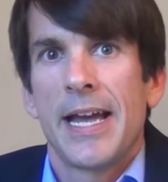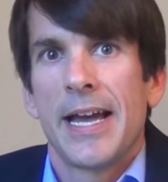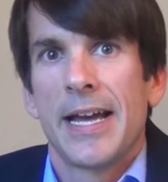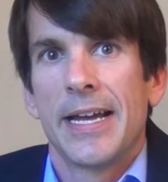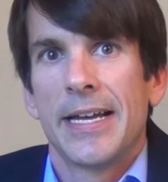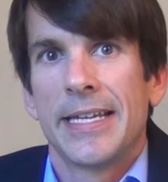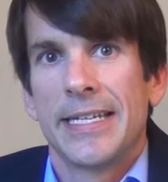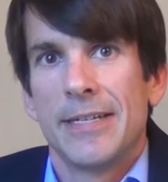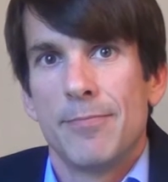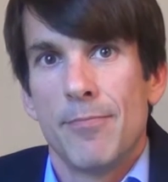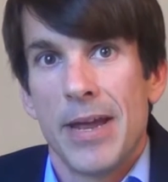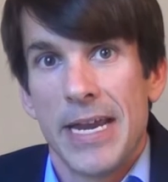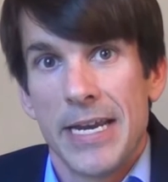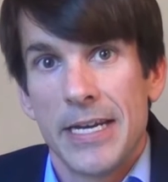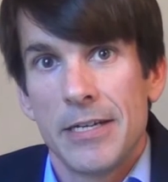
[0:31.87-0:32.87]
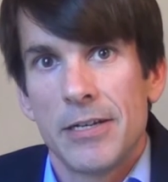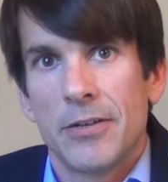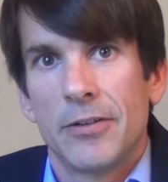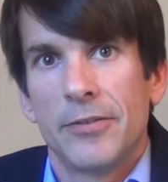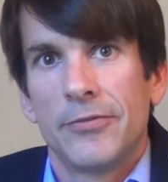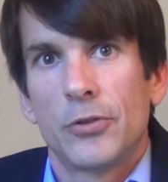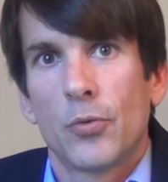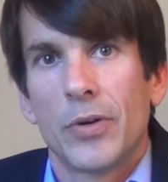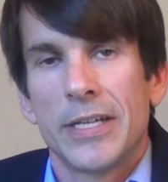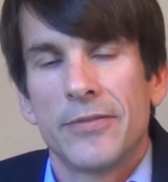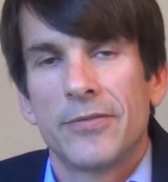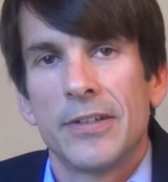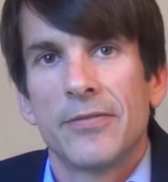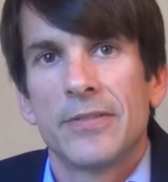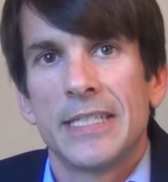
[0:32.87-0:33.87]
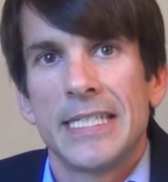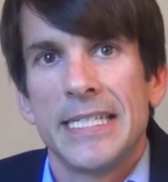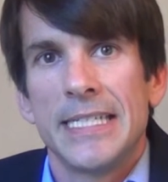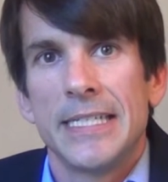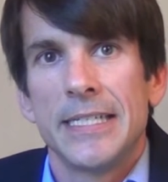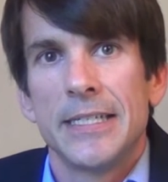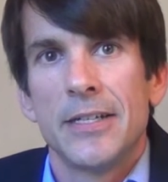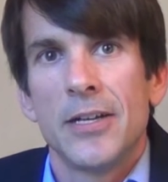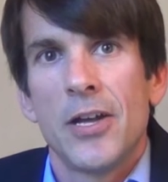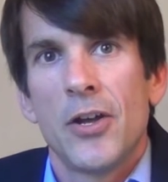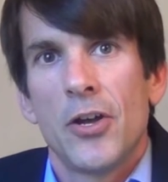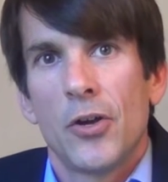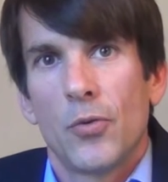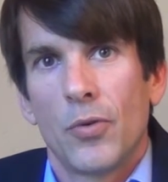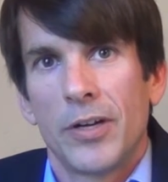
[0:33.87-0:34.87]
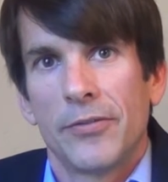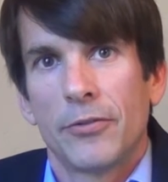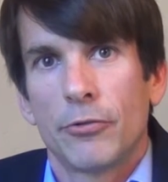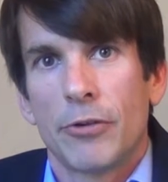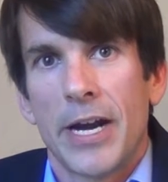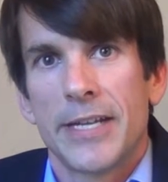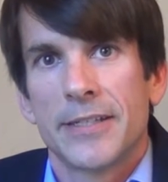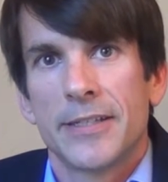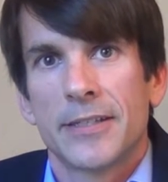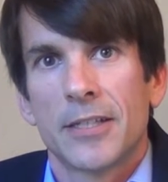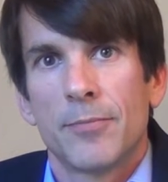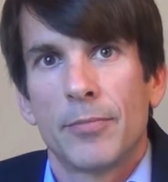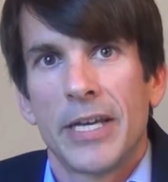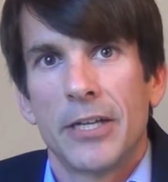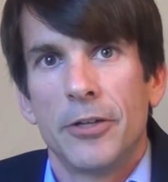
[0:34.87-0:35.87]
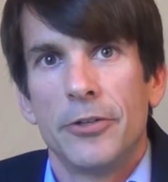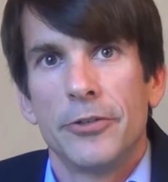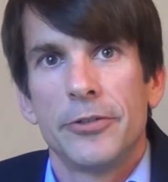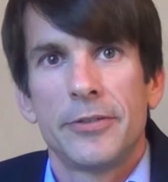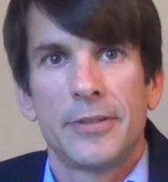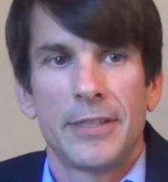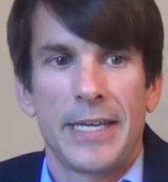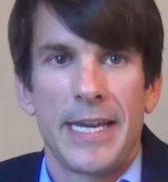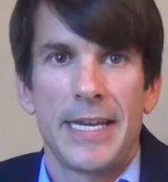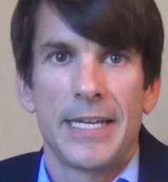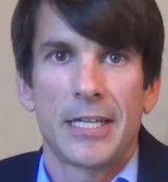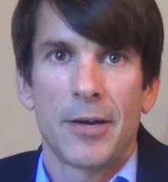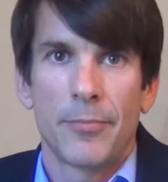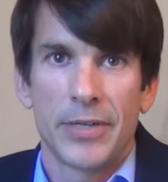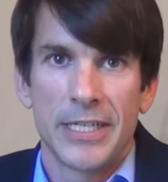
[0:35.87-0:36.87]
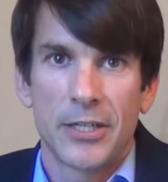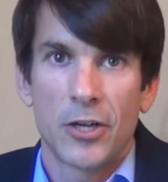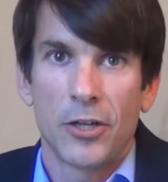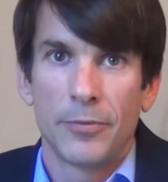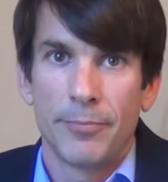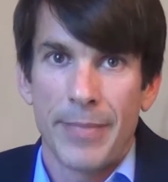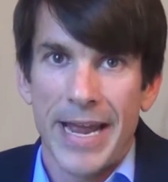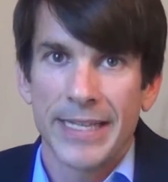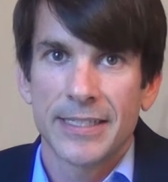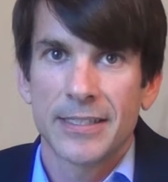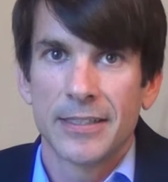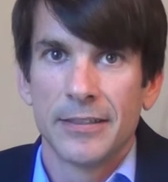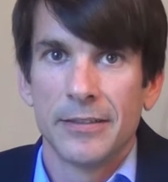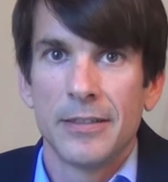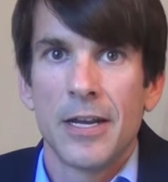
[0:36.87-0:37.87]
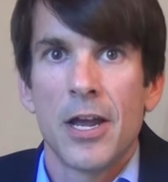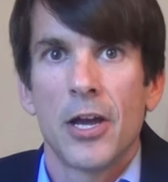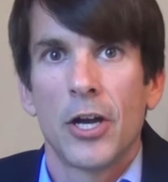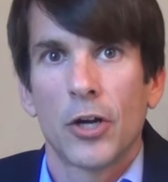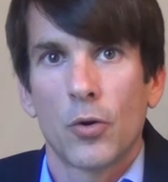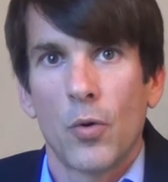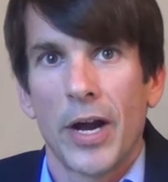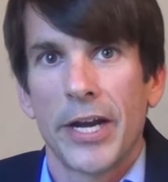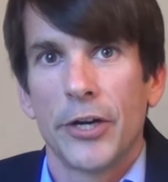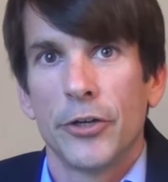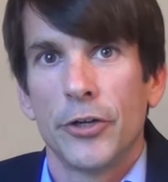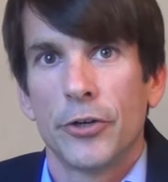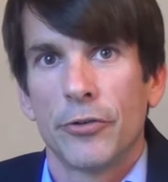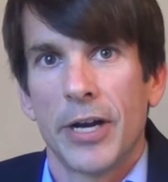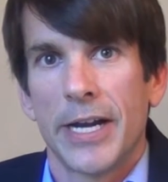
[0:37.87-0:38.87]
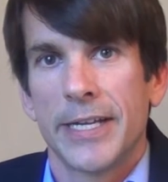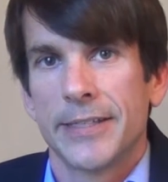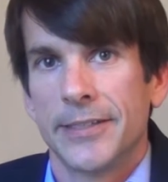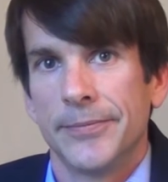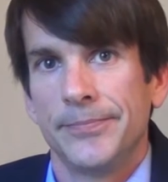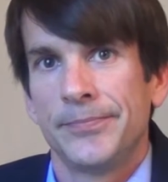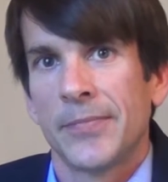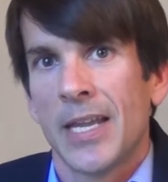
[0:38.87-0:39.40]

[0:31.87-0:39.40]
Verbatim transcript: Uh, in May of 2015, one of Horizon's competitors, a company called Matson, acquired Horizon.